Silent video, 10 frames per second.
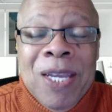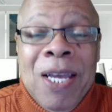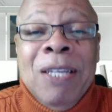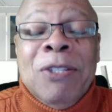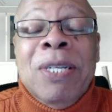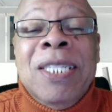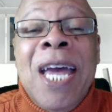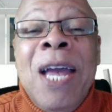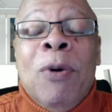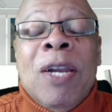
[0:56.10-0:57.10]
So,
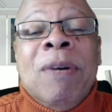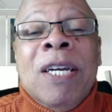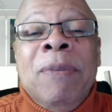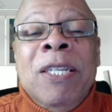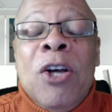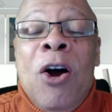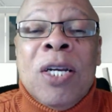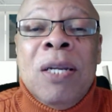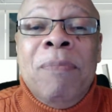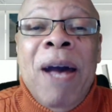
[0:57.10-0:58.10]
today, what I'm going to be
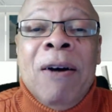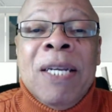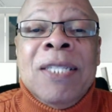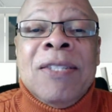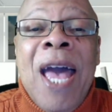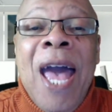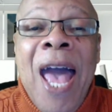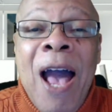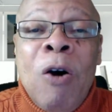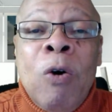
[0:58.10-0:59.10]
talking about is
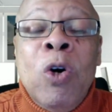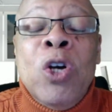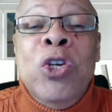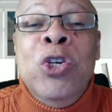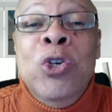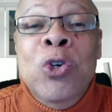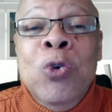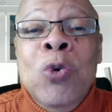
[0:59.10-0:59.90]
how you